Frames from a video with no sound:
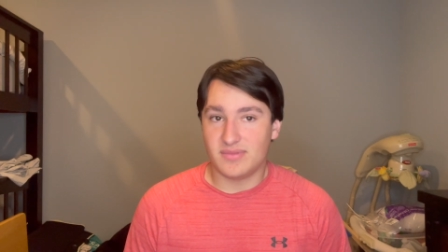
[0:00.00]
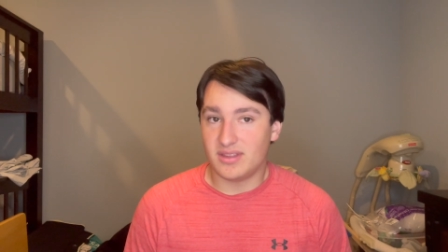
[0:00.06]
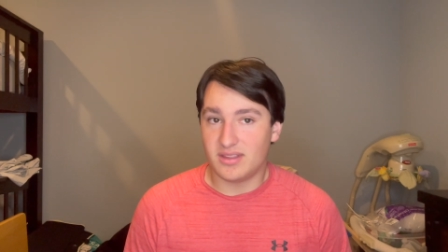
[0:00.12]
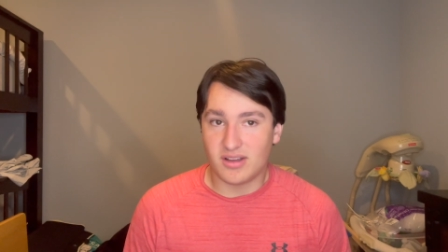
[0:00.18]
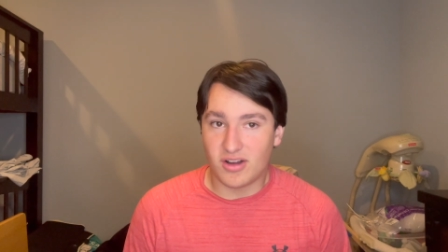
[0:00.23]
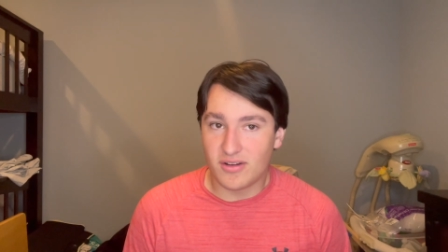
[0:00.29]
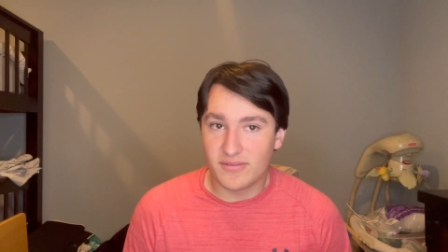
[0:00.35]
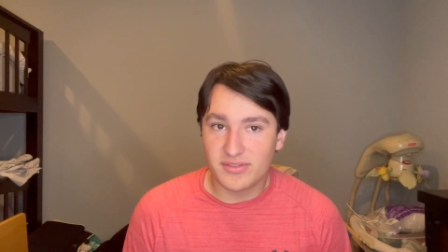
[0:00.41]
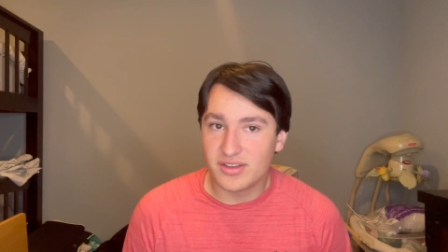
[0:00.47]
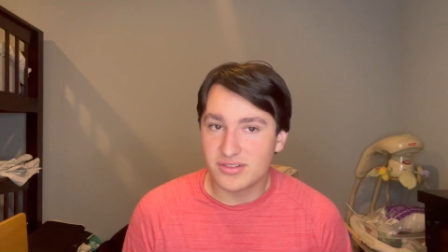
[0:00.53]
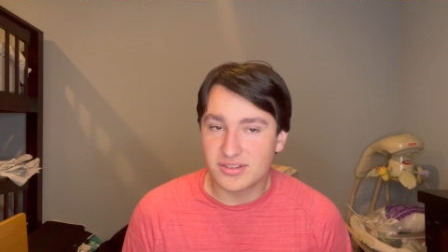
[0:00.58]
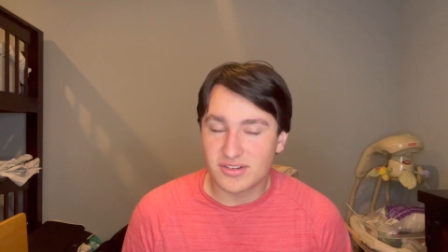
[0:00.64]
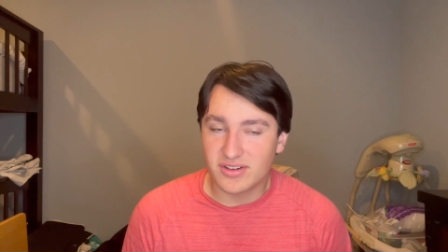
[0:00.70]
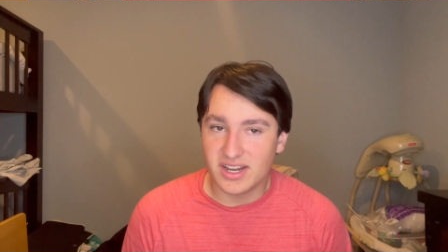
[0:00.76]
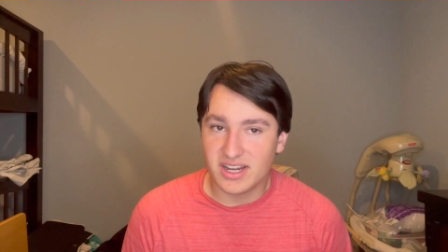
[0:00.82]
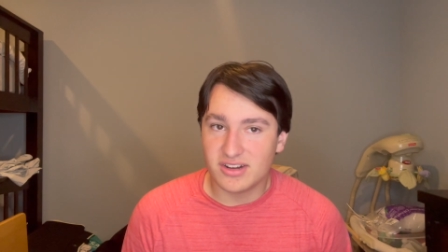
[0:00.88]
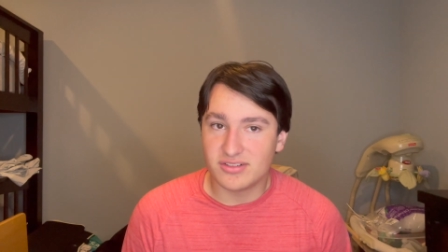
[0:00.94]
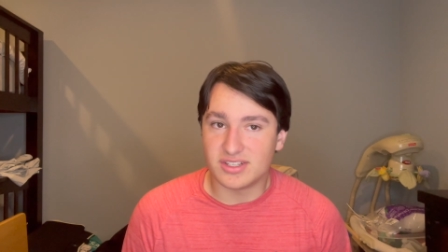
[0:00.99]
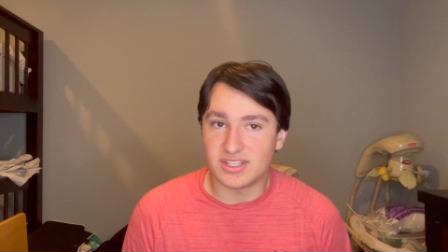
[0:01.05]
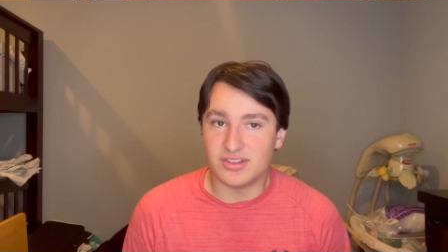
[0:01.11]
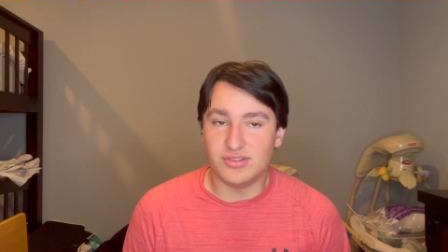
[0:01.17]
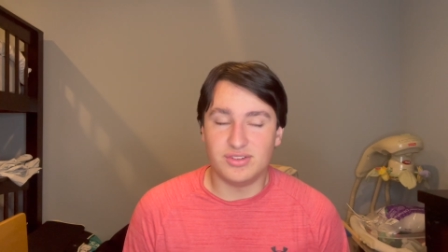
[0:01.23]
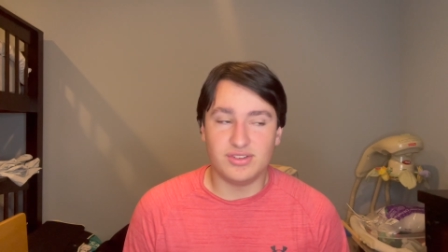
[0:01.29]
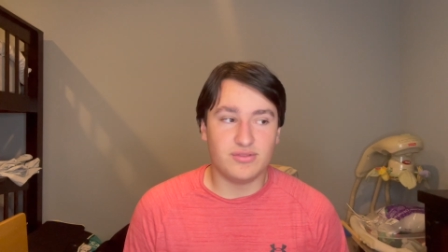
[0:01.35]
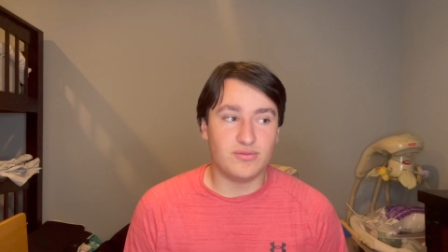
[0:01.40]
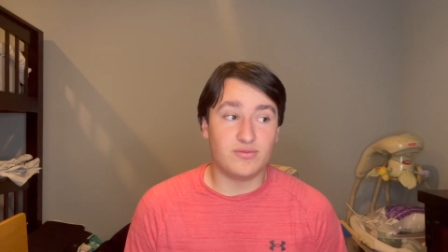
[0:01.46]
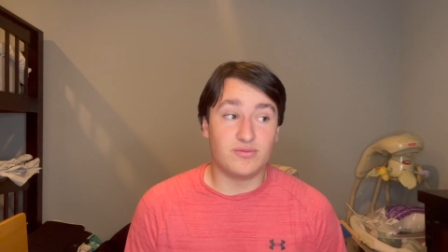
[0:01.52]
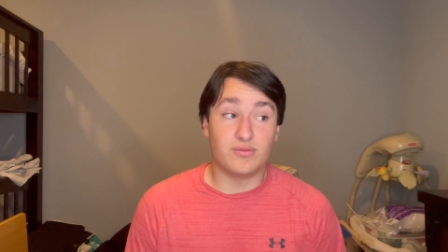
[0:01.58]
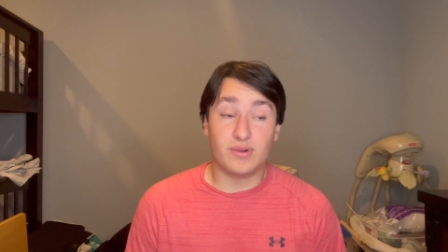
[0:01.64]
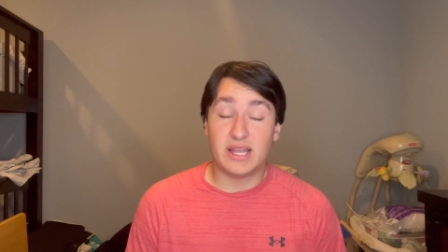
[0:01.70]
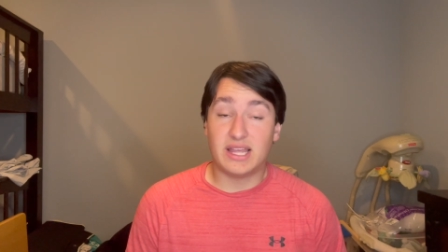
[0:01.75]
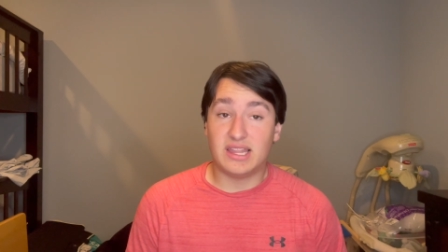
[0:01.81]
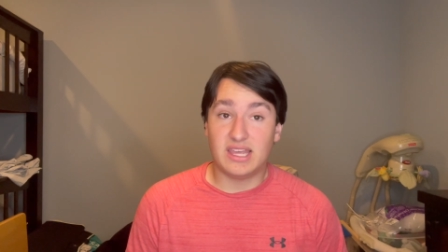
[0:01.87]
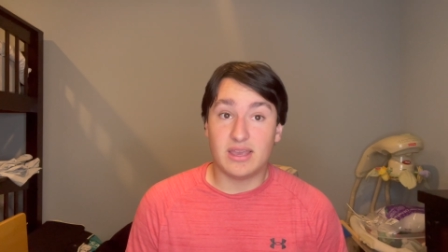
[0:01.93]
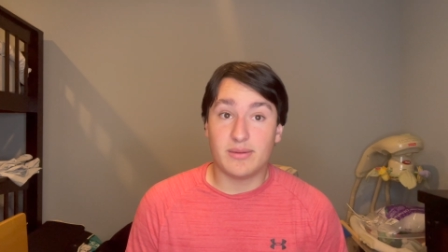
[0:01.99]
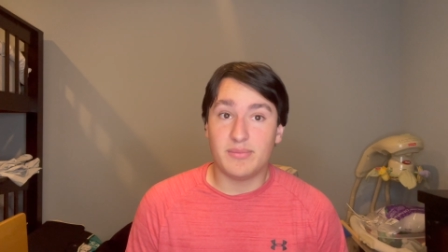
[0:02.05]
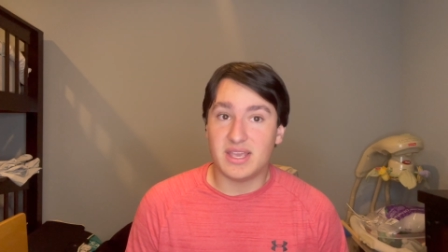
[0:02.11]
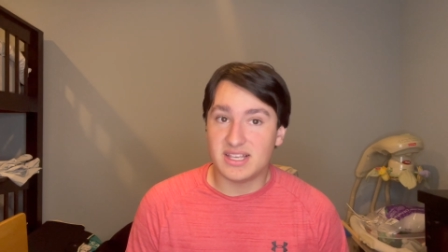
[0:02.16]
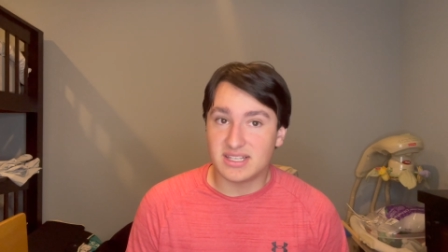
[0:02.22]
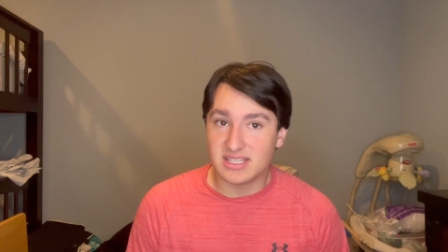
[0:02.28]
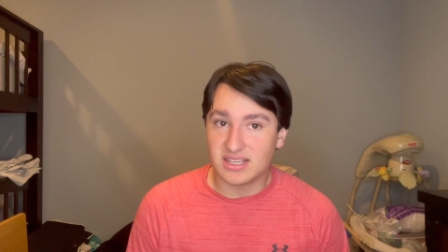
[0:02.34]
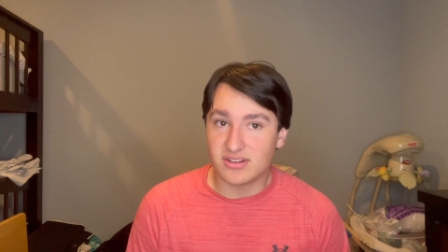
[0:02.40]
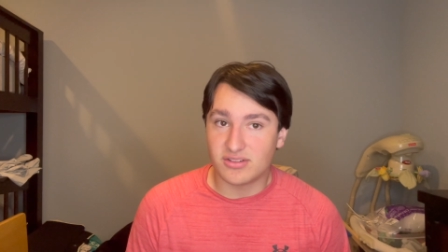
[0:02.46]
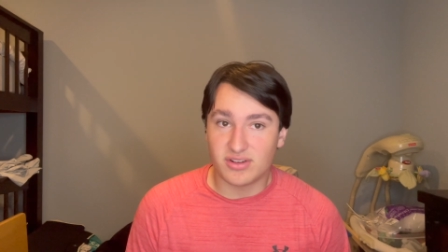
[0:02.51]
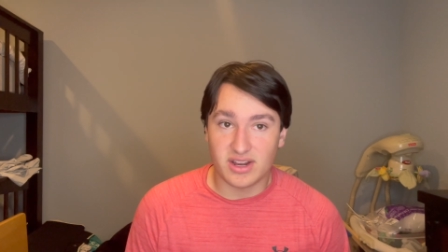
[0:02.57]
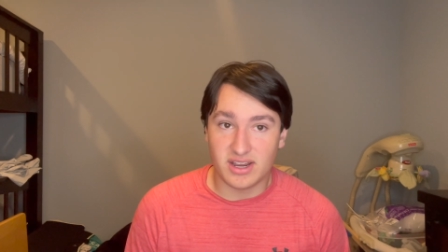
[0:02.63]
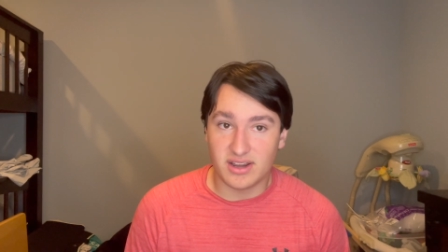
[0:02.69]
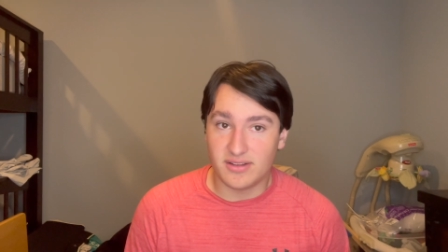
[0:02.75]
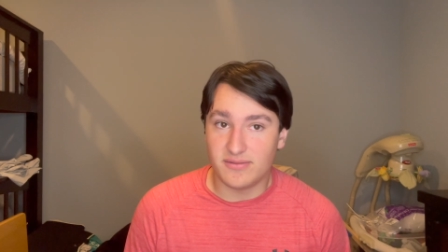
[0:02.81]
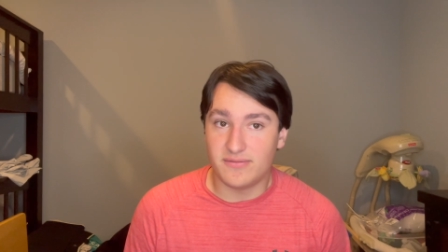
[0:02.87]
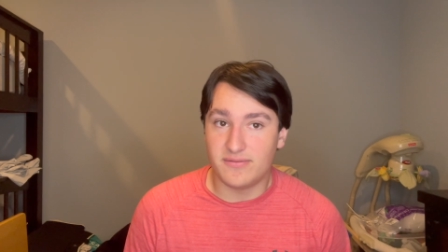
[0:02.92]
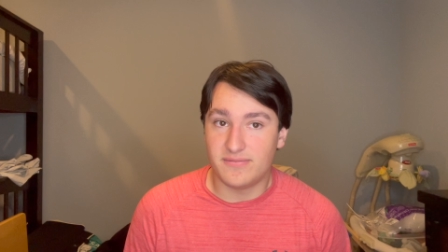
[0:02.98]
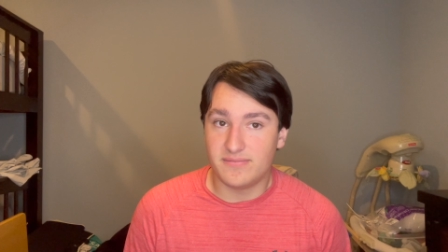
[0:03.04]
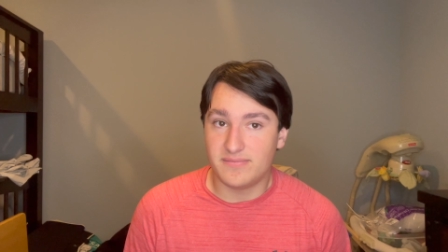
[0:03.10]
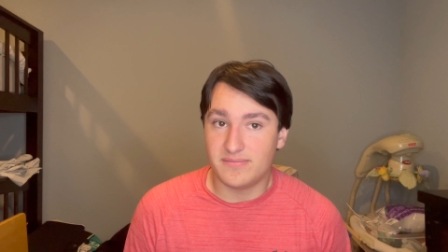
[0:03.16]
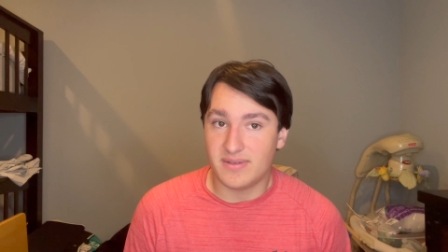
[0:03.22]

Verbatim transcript: all of those creators who do really amazing creative